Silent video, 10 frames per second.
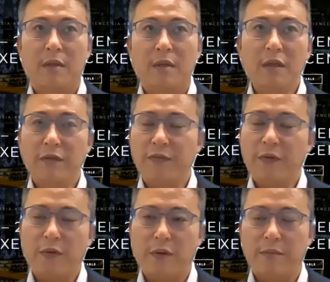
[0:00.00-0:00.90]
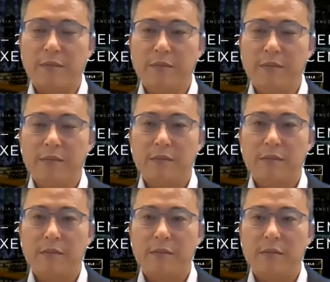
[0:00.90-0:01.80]
This forum
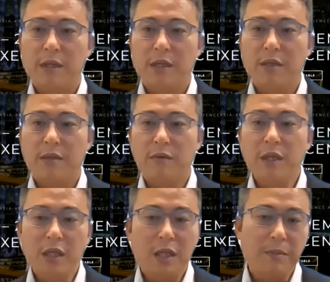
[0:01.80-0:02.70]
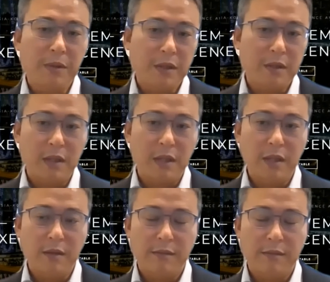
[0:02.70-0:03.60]
is, we typically
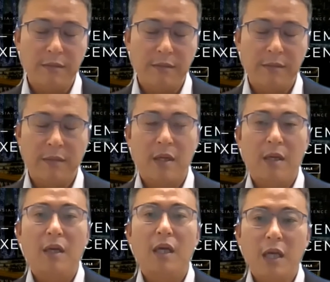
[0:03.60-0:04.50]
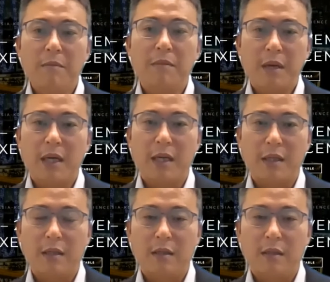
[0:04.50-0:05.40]
invite
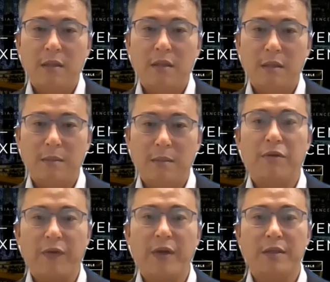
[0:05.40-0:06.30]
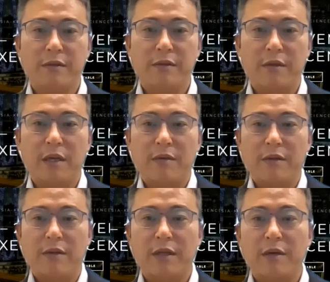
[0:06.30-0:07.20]
the professional
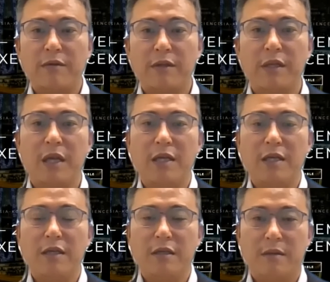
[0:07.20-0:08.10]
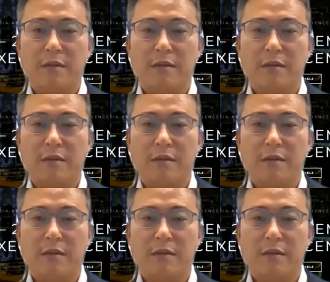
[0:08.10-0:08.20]
around the Southeast Asia